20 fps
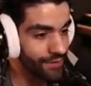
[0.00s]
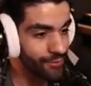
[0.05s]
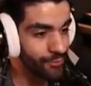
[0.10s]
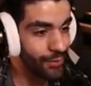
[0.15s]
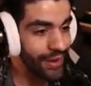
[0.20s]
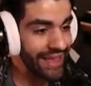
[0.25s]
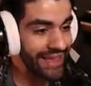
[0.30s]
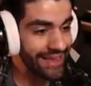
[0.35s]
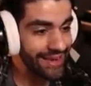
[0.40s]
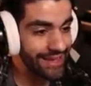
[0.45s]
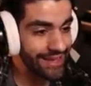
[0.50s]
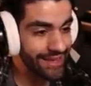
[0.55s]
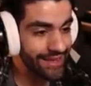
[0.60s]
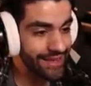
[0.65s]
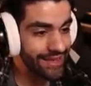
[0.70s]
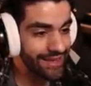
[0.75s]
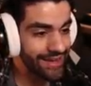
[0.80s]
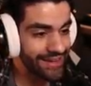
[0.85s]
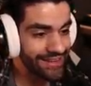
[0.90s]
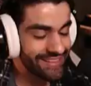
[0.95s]
Wait,
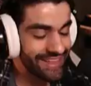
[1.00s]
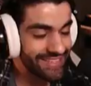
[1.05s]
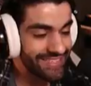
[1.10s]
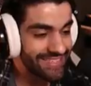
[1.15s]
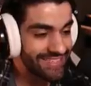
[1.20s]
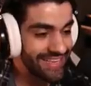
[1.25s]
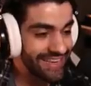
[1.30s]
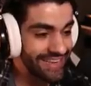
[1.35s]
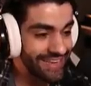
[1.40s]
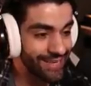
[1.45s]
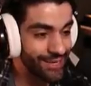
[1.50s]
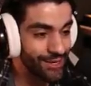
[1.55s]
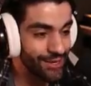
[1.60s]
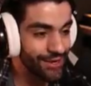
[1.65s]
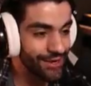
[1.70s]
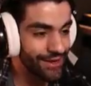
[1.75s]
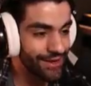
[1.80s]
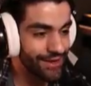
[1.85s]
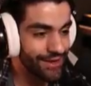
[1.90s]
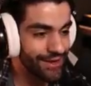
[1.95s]
that's sick!
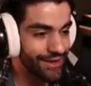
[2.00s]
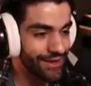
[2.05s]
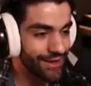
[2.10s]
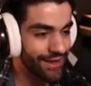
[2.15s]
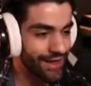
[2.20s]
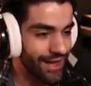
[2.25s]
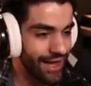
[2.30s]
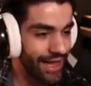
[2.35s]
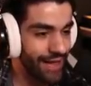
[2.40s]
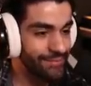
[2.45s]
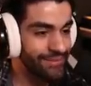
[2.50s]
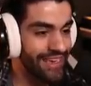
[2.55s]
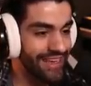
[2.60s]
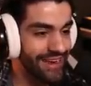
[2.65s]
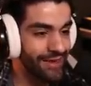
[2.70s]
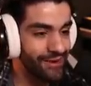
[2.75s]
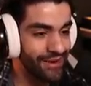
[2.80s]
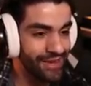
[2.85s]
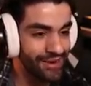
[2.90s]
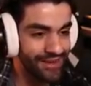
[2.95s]
I'm getting
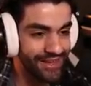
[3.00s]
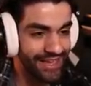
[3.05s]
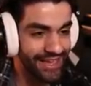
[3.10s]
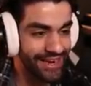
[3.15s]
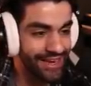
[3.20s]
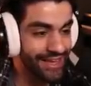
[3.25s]
out of here again.